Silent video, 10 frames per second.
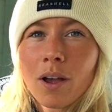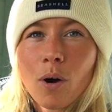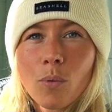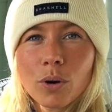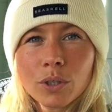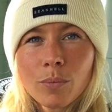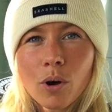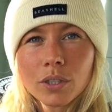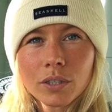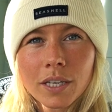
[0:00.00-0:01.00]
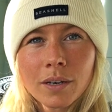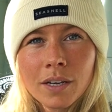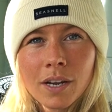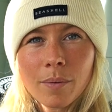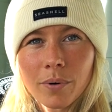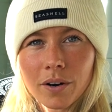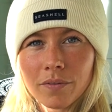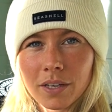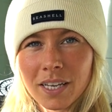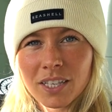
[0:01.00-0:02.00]
hot water bottle in
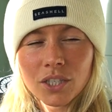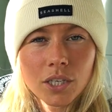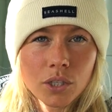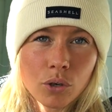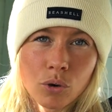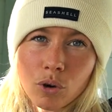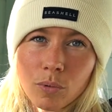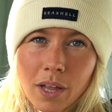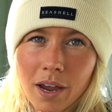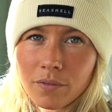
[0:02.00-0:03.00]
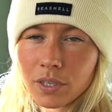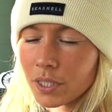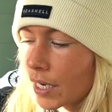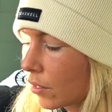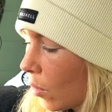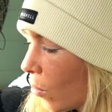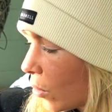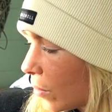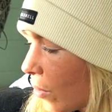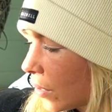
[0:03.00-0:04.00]
perfectly. It's just your normal average size hot
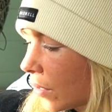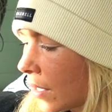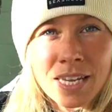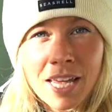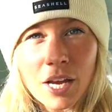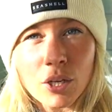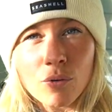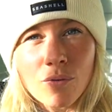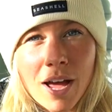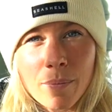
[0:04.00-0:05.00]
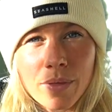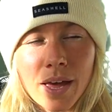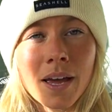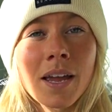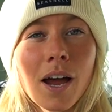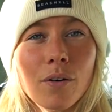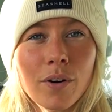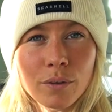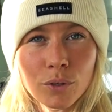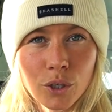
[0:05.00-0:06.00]
water bottle, and you wrap that
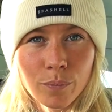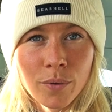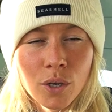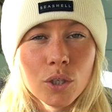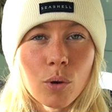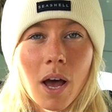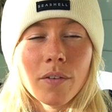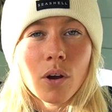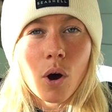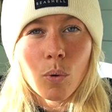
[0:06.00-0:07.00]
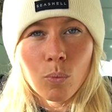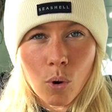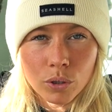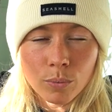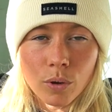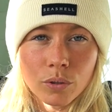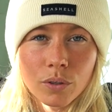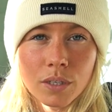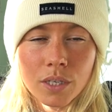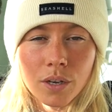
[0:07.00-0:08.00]
around you. So having a hot water bottle
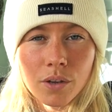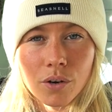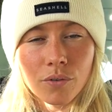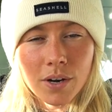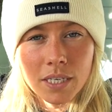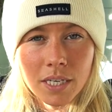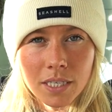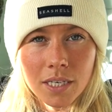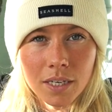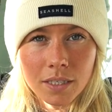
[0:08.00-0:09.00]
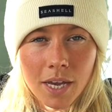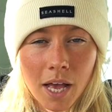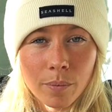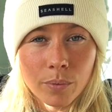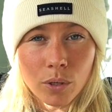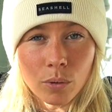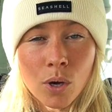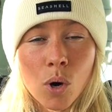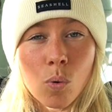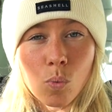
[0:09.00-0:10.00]
is another great idea to help you
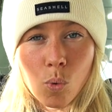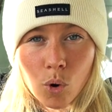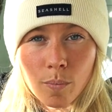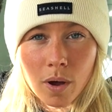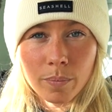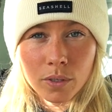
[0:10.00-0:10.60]
warm up